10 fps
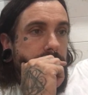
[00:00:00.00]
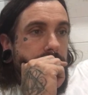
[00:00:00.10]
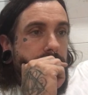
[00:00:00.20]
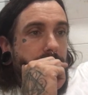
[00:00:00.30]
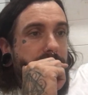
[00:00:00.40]

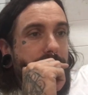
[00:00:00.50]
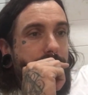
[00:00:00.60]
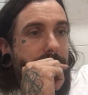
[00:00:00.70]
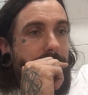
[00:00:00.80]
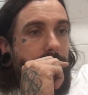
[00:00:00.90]
Shame you can't
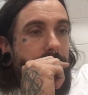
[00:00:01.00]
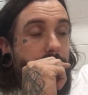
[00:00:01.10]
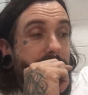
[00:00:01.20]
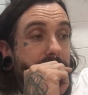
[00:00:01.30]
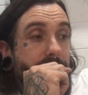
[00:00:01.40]
buy an old
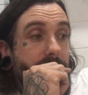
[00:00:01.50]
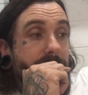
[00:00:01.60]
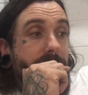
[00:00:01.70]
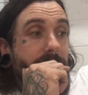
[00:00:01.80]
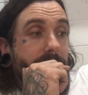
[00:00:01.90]
UPS van.
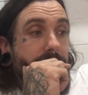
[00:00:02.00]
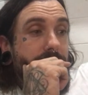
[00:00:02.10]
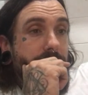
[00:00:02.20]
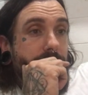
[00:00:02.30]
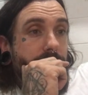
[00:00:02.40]
Yeah, that's
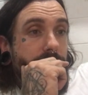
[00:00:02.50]
true.